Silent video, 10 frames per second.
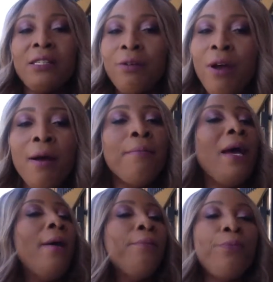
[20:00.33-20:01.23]
serum
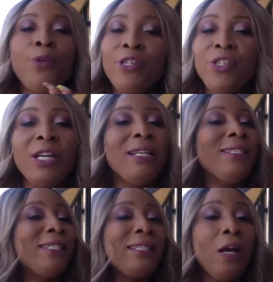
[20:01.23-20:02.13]
and
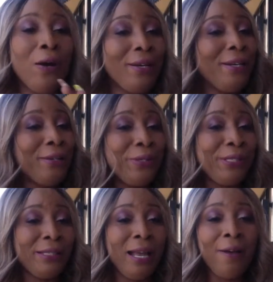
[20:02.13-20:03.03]
portions and all of that
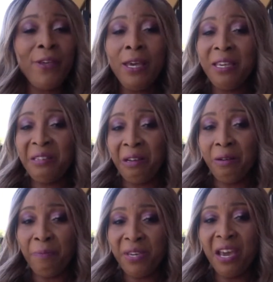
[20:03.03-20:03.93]
good stuff is
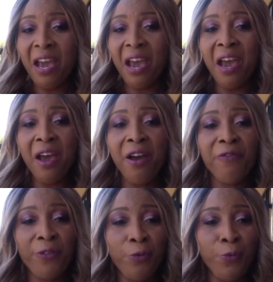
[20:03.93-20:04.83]
going to be
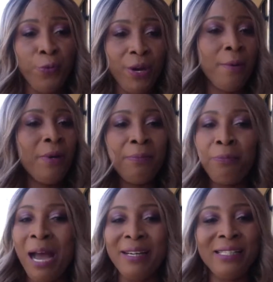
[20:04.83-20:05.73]
everywhere.
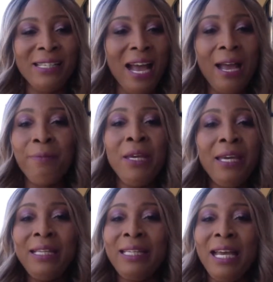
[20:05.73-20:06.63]
But by the time
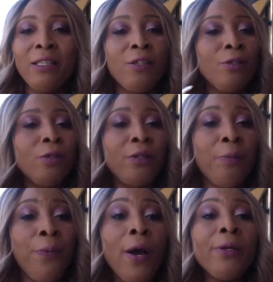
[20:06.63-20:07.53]
it gets to
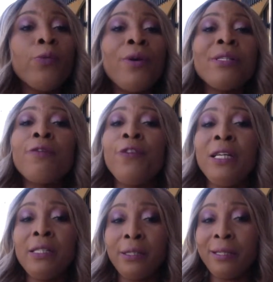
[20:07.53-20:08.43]
the point where it's
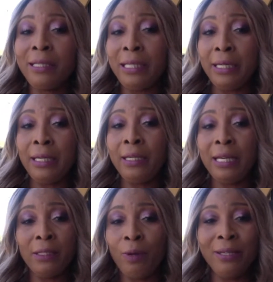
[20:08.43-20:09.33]
fully circulated,
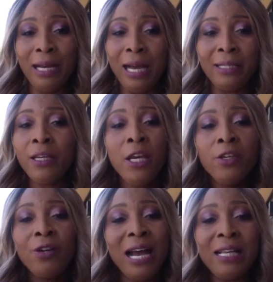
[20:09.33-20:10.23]
guess what, guys?
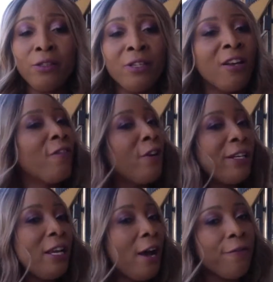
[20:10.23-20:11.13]
You guys would
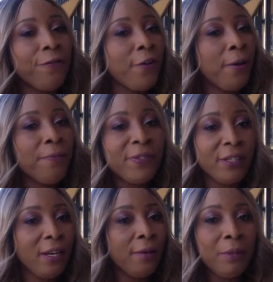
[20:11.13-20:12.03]
already have firm
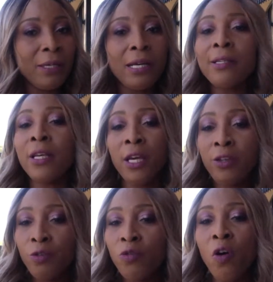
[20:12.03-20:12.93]
skin because
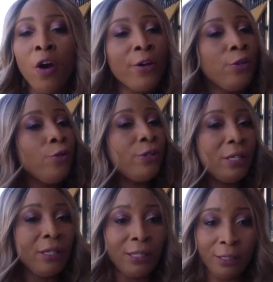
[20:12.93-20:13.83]
you are
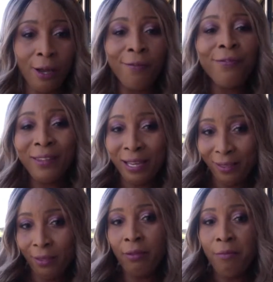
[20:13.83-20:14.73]
using the stuff
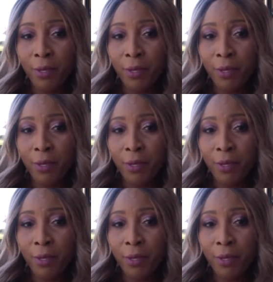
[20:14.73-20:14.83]
that